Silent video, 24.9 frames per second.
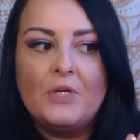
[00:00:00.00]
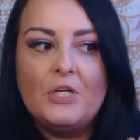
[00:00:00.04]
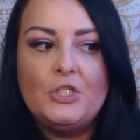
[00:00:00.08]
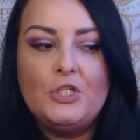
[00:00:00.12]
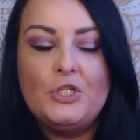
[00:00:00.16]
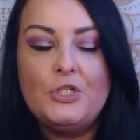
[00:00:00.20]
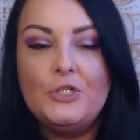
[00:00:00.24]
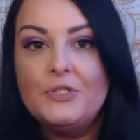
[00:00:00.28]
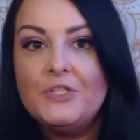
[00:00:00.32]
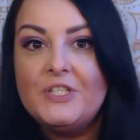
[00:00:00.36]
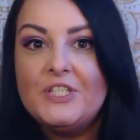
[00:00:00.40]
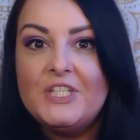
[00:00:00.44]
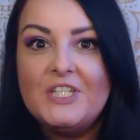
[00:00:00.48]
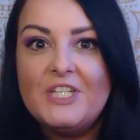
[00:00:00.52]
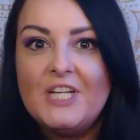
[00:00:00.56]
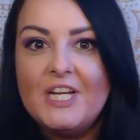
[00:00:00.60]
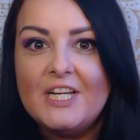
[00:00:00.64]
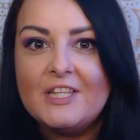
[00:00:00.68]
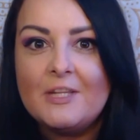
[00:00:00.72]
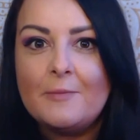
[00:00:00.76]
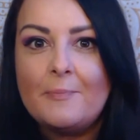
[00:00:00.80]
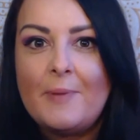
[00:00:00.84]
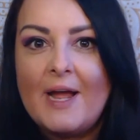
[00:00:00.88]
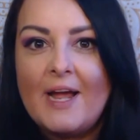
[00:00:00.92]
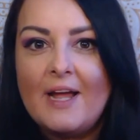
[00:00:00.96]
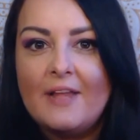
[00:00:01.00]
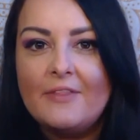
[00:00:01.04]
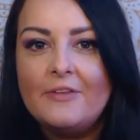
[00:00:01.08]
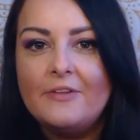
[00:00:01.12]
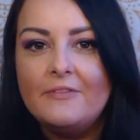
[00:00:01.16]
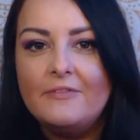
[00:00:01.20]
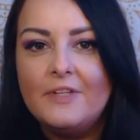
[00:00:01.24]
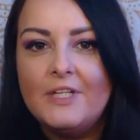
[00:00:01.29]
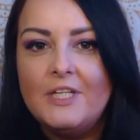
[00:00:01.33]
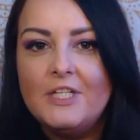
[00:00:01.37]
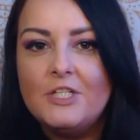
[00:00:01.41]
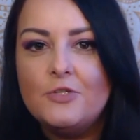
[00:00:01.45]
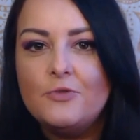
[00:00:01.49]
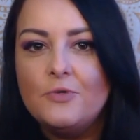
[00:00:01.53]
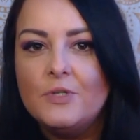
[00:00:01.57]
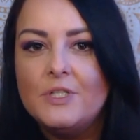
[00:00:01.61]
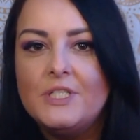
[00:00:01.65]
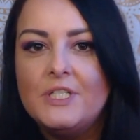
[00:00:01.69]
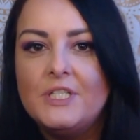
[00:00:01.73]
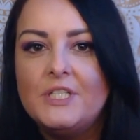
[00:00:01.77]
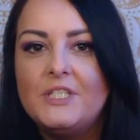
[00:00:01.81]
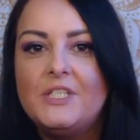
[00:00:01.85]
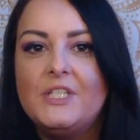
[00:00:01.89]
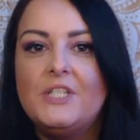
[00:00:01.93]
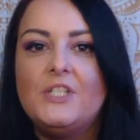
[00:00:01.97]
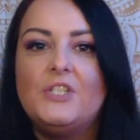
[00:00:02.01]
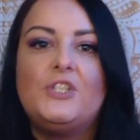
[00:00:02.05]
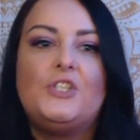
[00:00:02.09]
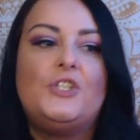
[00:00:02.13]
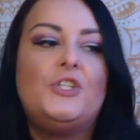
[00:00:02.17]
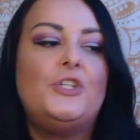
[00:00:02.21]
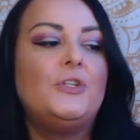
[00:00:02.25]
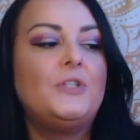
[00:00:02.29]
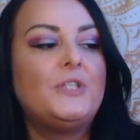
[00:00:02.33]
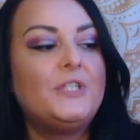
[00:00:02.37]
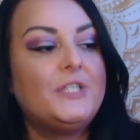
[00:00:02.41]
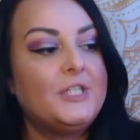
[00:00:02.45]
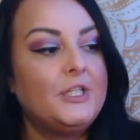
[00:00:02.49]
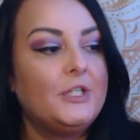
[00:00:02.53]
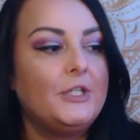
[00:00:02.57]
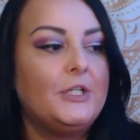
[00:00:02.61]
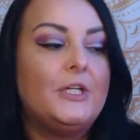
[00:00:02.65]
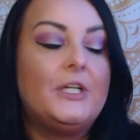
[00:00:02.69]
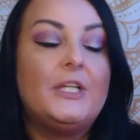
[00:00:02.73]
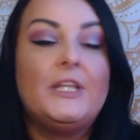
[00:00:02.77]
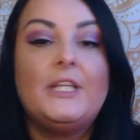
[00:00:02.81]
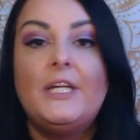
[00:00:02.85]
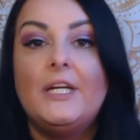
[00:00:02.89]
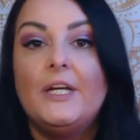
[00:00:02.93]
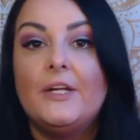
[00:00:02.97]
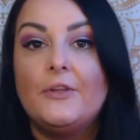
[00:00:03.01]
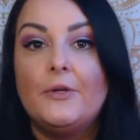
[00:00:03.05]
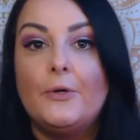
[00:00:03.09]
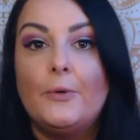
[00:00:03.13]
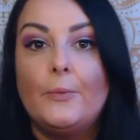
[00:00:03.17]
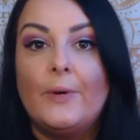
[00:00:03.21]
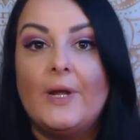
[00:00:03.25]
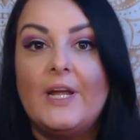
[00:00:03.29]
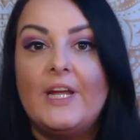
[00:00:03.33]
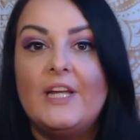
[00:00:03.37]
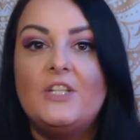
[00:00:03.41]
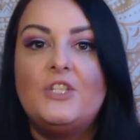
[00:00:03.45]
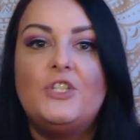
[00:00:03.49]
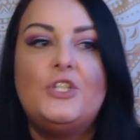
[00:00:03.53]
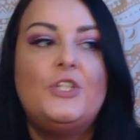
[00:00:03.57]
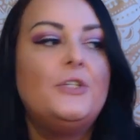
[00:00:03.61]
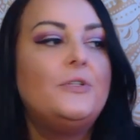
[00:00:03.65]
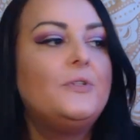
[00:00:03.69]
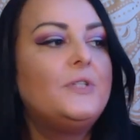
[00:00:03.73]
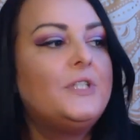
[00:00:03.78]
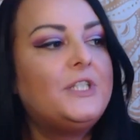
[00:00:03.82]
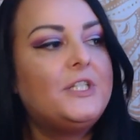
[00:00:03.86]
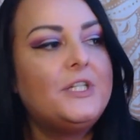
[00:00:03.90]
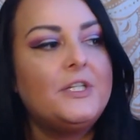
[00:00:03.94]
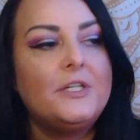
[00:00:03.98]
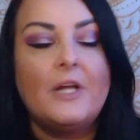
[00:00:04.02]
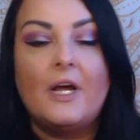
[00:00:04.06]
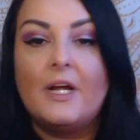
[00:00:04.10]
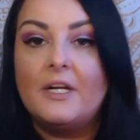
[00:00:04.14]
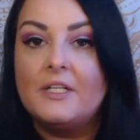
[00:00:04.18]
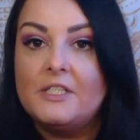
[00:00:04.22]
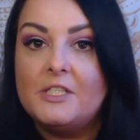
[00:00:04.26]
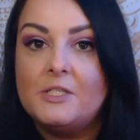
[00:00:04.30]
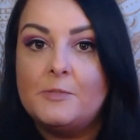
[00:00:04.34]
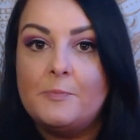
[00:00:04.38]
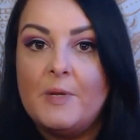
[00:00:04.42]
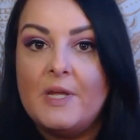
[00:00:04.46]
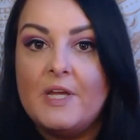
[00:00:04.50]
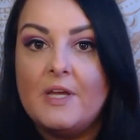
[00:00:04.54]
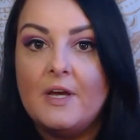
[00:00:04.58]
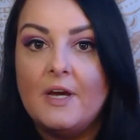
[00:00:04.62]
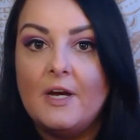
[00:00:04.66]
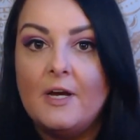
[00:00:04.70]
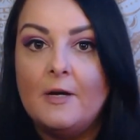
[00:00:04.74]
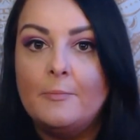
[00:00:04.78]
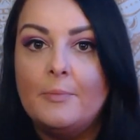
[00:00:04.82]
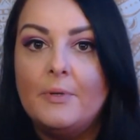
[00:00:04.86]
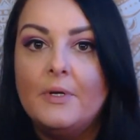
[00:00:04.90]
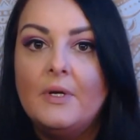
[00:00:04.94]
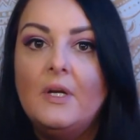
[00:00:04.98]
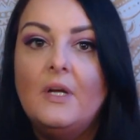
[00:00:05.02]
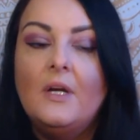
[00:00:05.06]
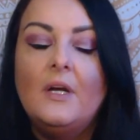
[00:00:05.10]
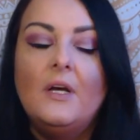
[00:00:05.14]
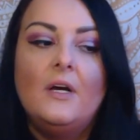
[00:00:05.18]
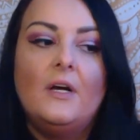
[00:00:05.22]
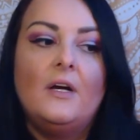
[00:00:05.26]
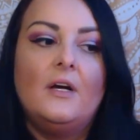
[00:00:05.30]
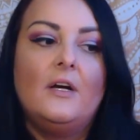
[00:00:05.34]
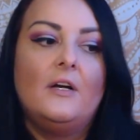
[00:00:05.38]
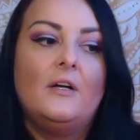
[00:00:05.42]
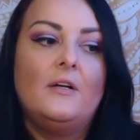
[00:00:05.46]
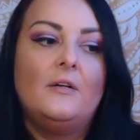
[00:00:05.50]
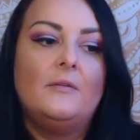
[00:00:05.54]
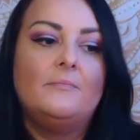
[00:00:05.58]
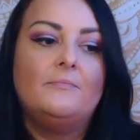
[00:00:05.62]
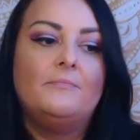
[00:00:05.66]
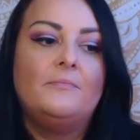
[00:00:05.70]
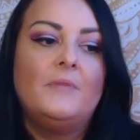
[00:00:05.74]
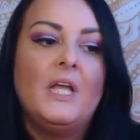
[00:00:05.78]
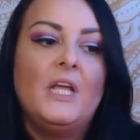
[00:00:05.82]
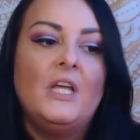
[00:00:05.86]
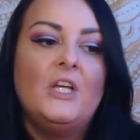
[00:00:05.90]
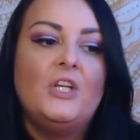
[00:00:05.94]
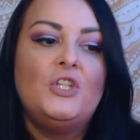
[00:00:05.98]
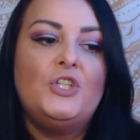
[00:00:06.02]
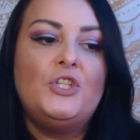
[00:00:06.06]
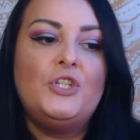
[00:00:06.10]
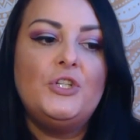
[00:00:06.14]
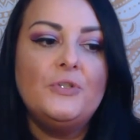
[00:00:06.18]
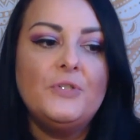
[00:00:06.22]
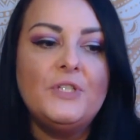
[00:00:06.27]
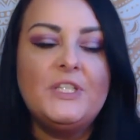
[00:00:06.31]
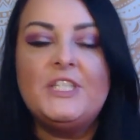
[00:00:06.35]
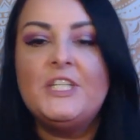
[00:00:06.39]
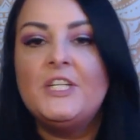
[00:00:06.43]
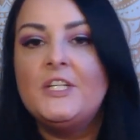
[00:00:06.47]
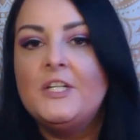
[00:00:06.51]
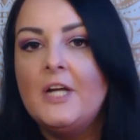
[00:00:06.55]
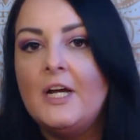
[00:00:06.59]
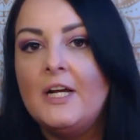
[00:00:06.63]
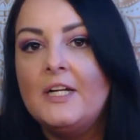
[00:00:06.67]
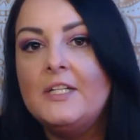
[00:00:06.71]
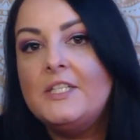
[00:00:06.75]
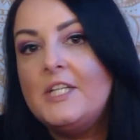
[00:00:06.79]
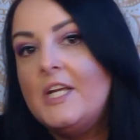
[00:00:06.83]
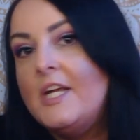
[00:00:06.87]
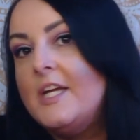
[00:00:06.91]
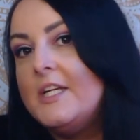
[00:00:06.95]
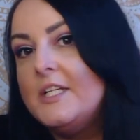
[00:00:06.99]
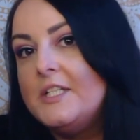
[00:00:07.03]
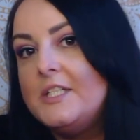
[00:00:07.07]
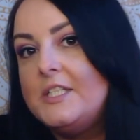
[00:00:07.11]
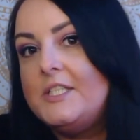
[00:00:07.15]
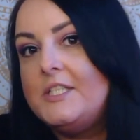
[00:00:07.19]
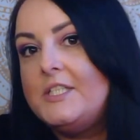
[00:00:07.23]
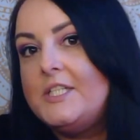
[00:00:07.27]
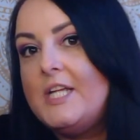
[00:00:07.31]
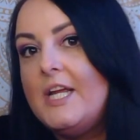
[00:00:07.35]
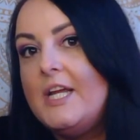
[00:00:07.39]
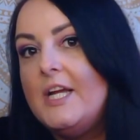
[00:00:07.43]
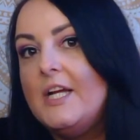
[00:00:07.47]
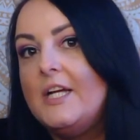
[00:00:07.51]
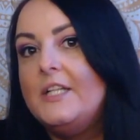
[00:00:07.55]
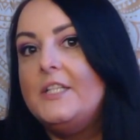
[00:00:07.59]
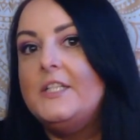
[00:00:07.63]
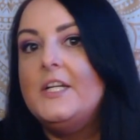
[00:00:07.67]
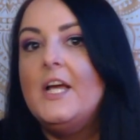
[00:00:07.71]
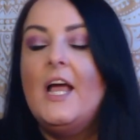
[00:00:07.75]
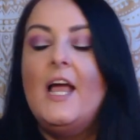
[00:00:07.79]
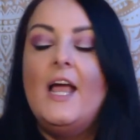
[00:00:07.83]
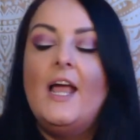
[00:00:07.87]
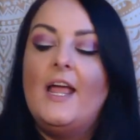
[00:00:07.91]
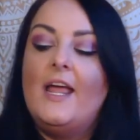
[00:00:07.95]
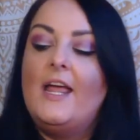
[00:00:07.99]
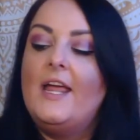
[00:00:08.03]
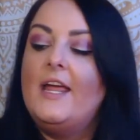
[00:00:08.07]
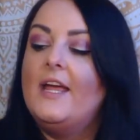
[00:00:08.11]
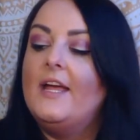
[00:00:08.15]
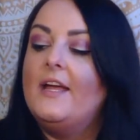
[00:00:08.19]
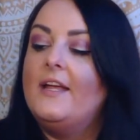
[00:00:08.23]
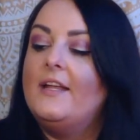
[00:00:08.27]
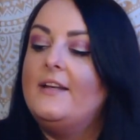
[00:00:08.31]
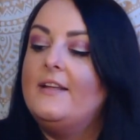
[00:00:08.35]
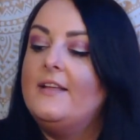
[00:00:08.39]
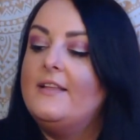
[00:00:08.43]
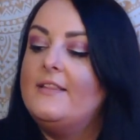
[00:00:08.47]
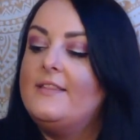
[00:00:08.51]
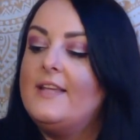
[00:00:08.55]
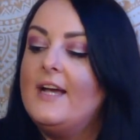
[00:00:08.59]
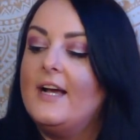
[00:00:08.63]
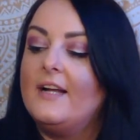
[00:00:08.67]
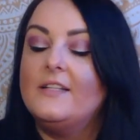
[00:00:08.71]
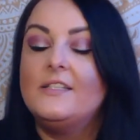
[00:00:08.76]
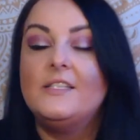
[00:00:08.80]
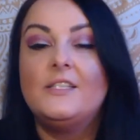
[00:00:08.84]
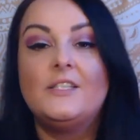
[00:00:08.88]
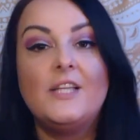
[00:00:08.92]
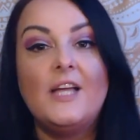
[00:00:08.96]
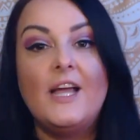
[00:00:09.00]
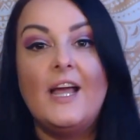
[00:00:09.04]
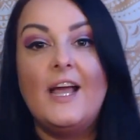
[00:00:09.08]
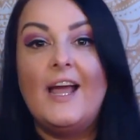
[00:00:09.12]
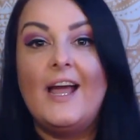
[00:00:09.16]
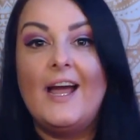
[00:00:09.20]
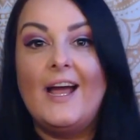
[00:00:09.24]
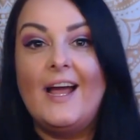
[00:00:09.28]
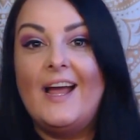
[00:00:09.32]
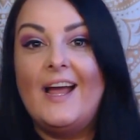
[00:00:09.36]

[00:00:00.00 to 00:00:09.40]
choose to take the path of least resistance, choose to look the other way, choose to not speak up, um, choose to not take a stand. And that is the